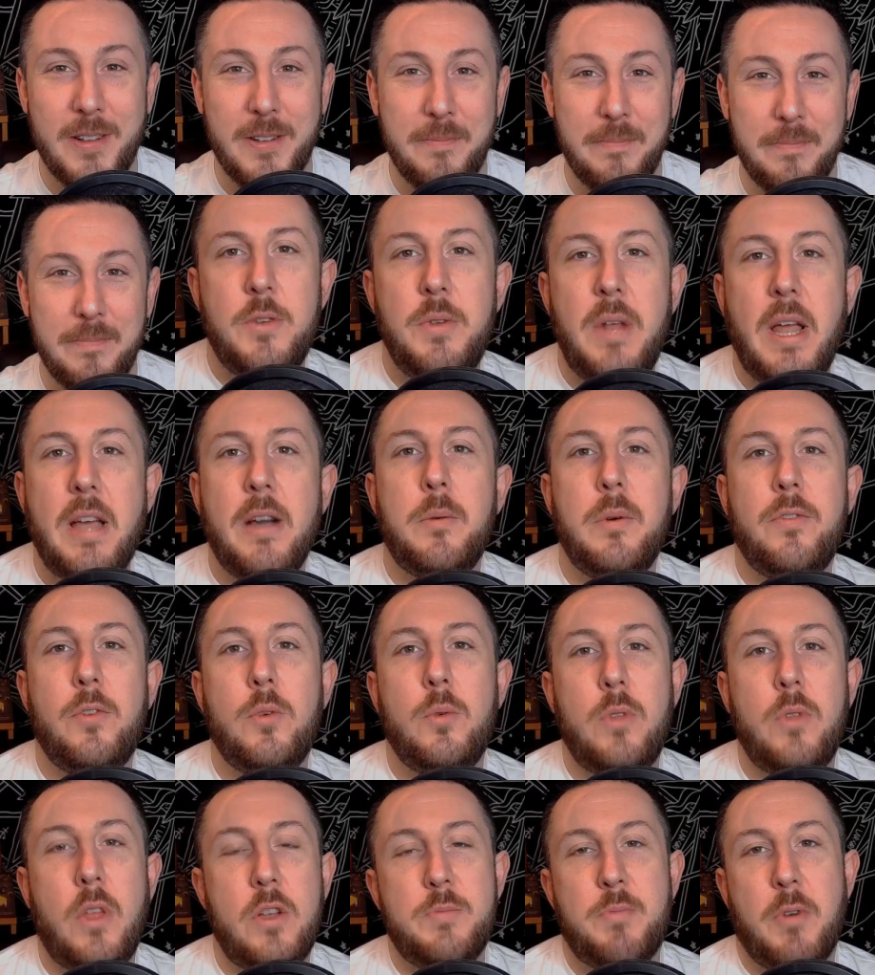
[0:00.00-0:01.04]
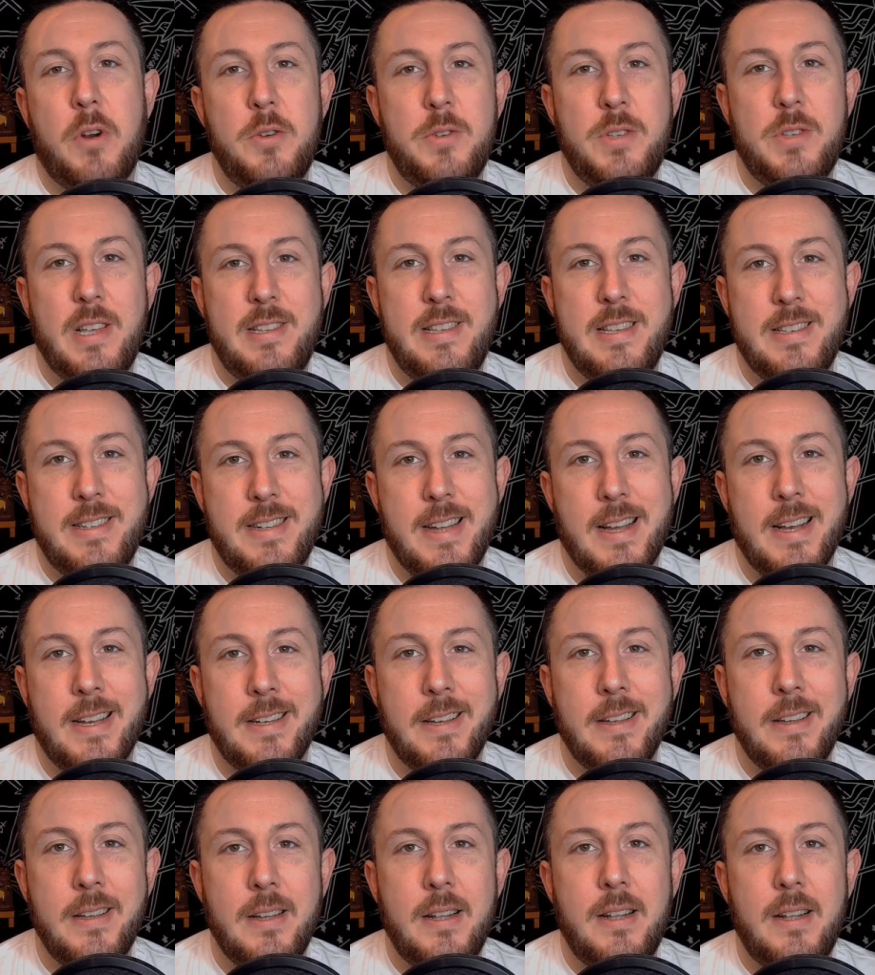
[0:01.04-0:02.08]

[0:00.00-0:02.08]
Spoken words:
So now with all those processes done,